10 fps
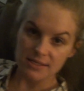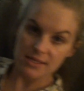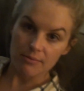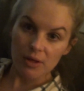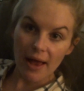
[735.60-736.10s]
this
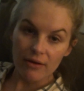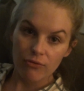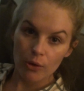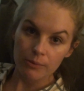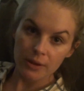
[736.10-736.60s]
Similac
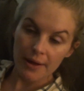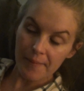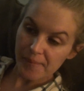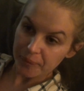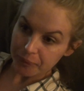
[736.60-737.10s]

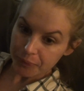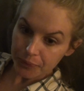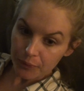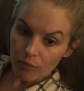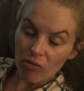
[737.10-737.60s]
formula
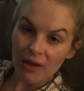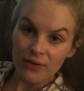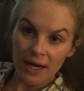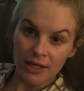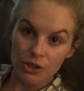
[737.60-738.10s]

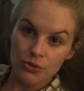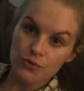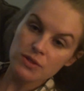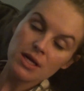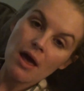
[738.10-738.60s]
that I
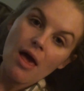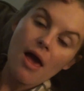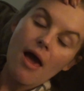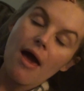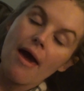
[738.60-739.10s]
use.
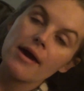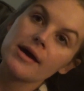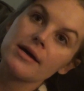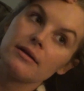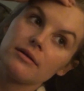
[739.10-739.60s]

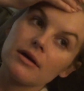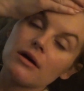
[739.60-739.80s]
And,